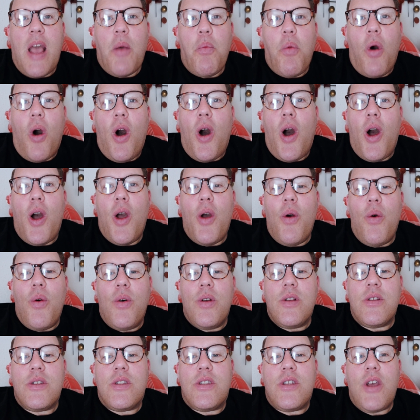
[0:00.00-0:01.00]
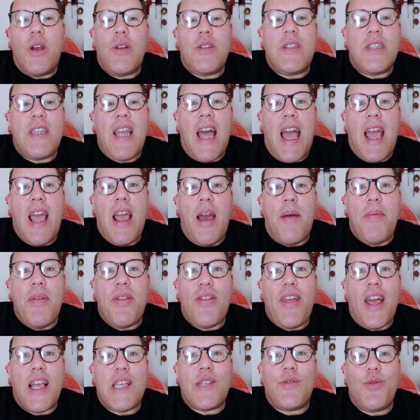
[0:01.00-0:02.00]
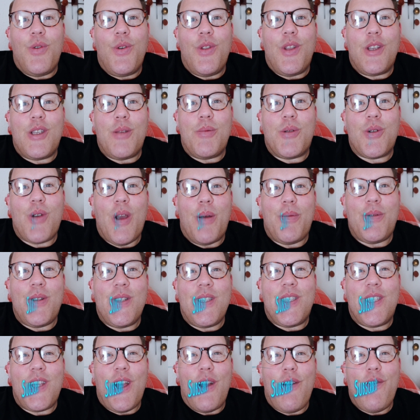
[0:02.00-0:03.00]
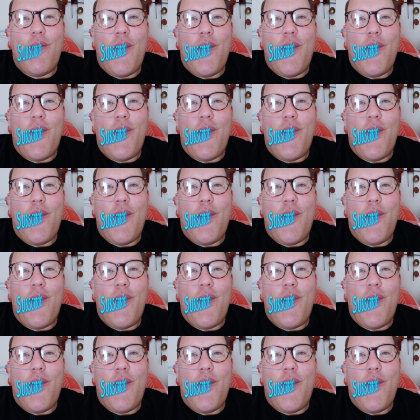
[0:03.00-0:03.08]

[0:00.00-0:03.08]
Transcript: So today, thanks for all the subscriptions so